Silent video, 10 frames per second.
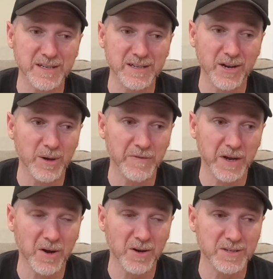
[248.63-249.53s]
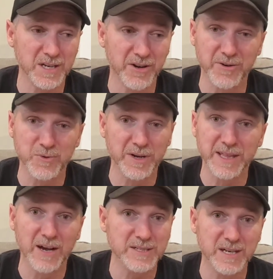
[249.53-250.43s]
if the car is under
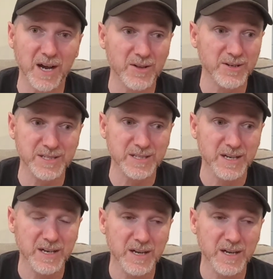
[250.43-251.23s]
$20,000,